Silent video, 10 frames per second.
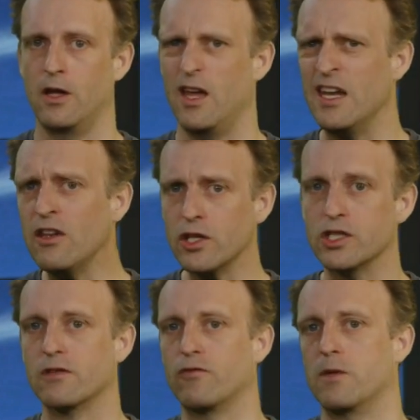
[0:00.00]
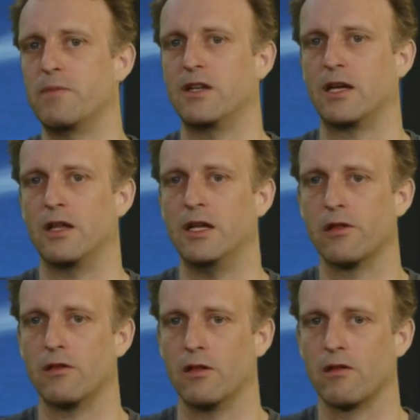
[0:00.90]
and not just for a particular
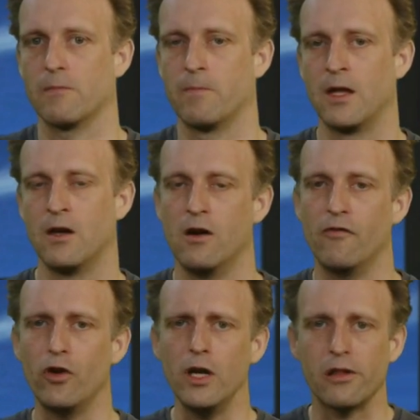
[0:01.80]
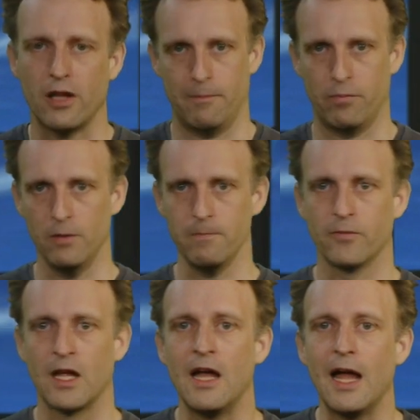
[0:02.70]
instance. For example,
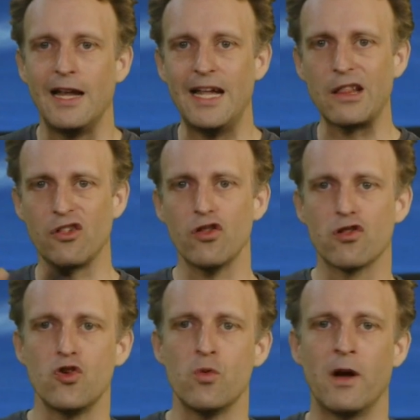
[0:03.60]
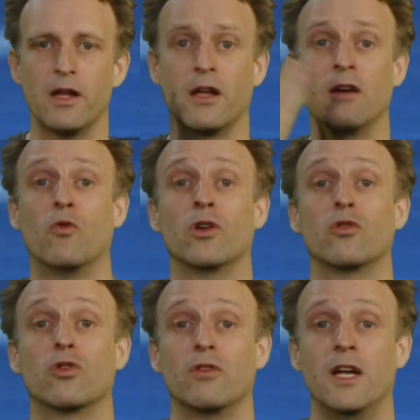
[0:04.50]
let's assume that I want to
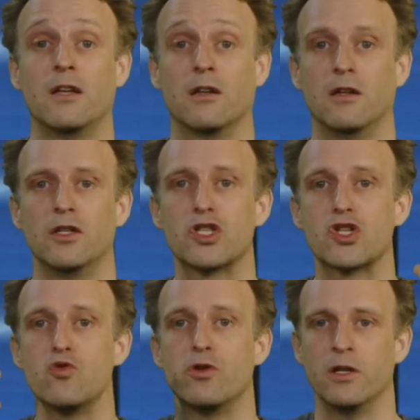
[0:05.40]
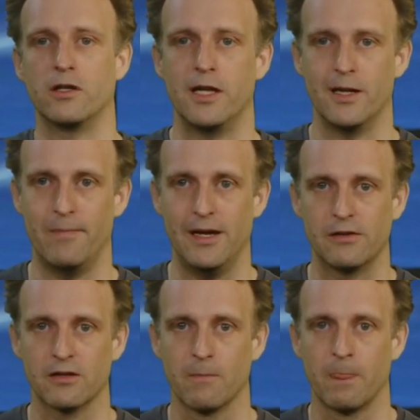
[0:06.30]
create a student
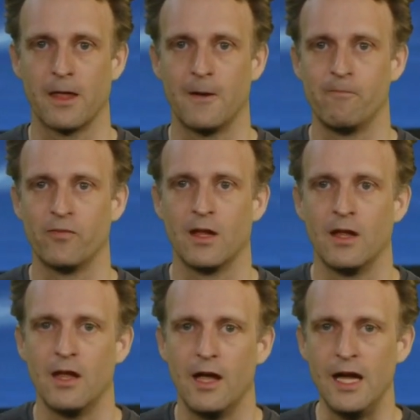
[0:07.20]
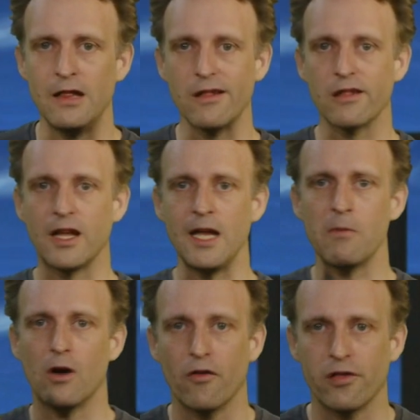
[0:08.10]
database. In the schema
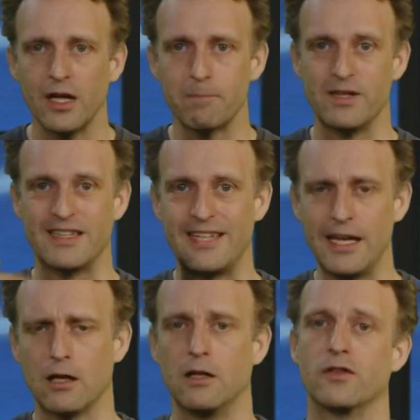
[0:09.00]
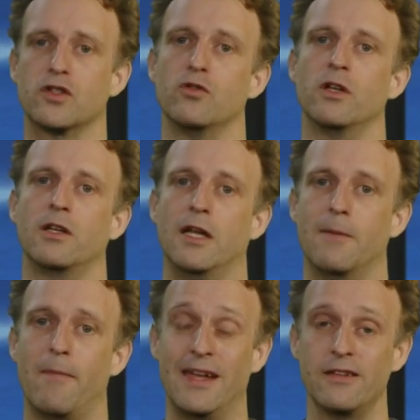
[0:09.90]
of that particular student
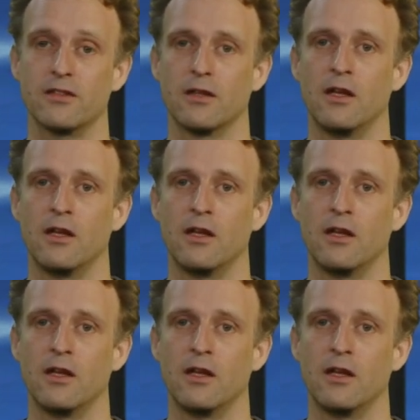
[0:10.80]
database,